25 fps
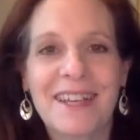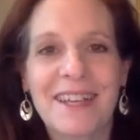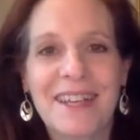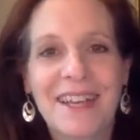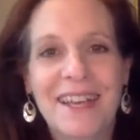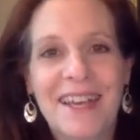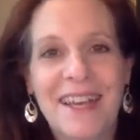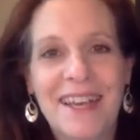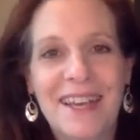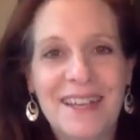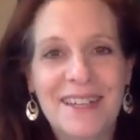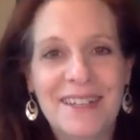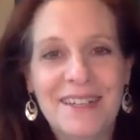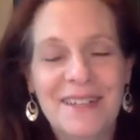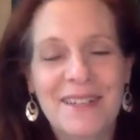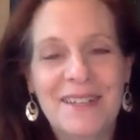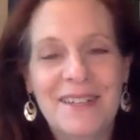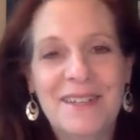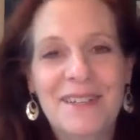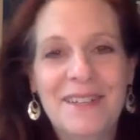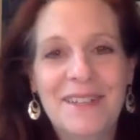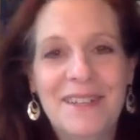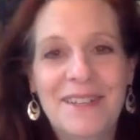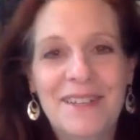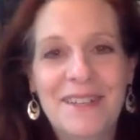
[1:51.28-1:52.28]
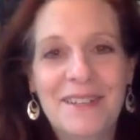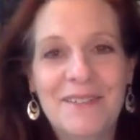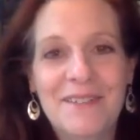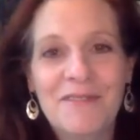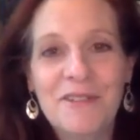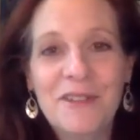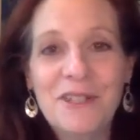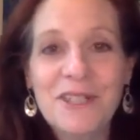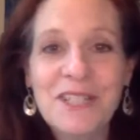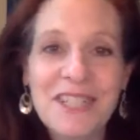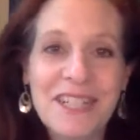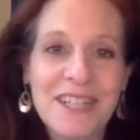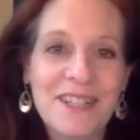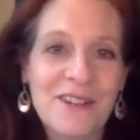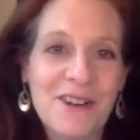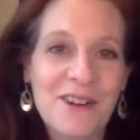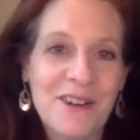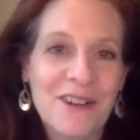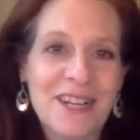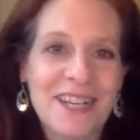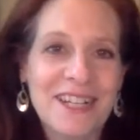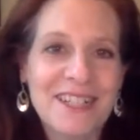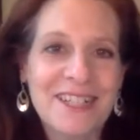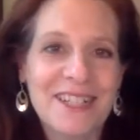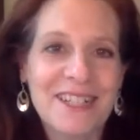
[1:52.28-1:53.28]
had the first
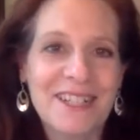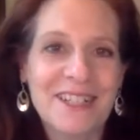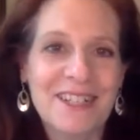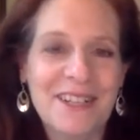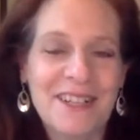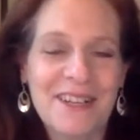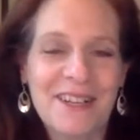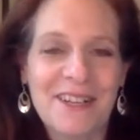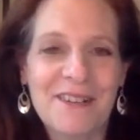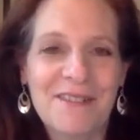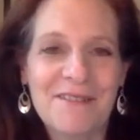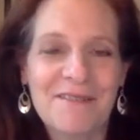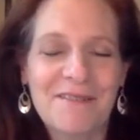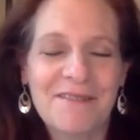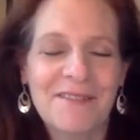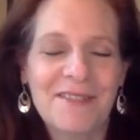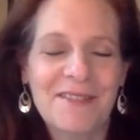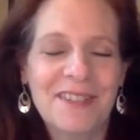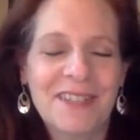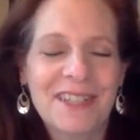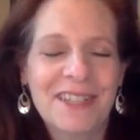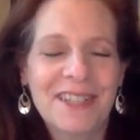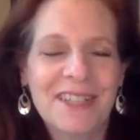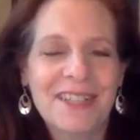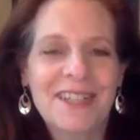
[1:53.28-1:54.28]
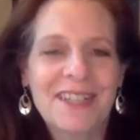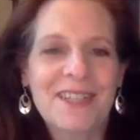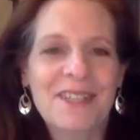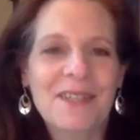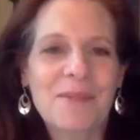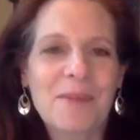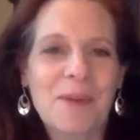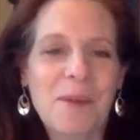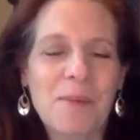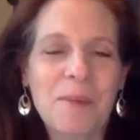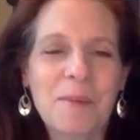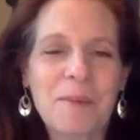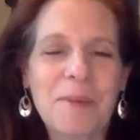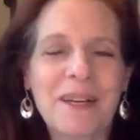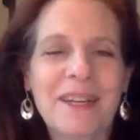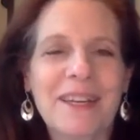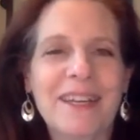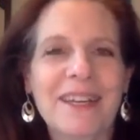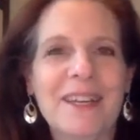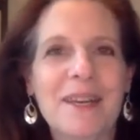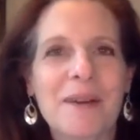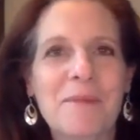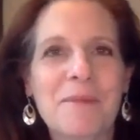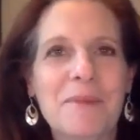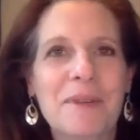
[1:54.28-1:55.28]
incarnation of the Mop and
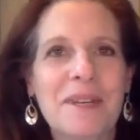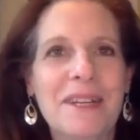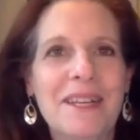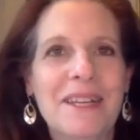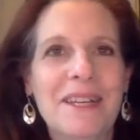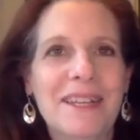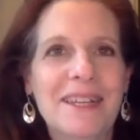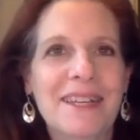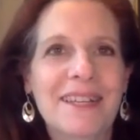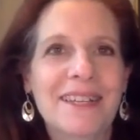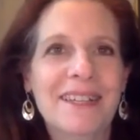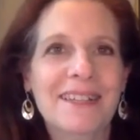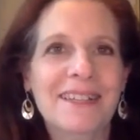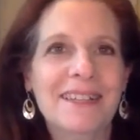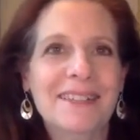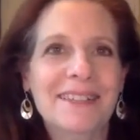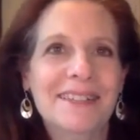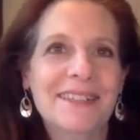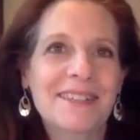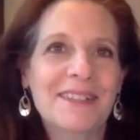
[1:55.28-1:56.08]
Bucket Company.